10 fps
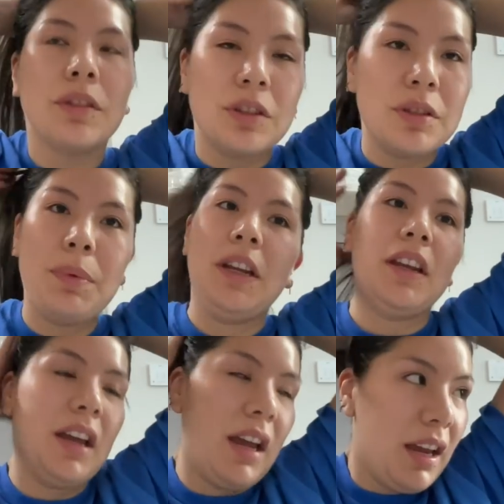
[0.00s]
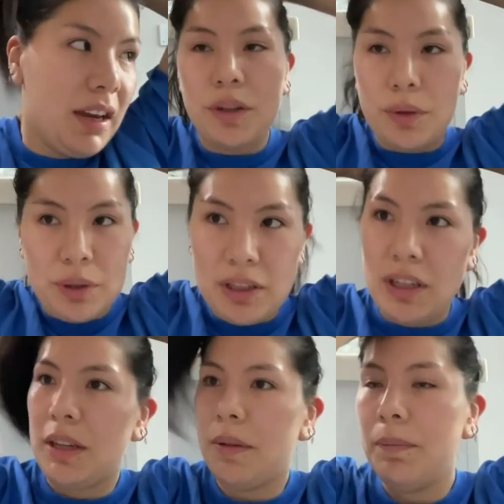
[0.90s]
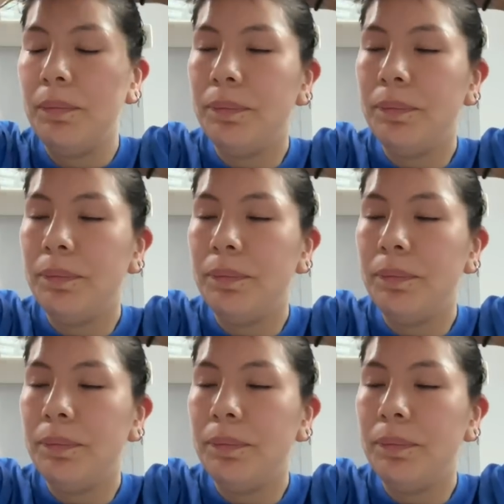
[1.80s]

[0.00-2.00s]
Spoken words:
just be a new seam,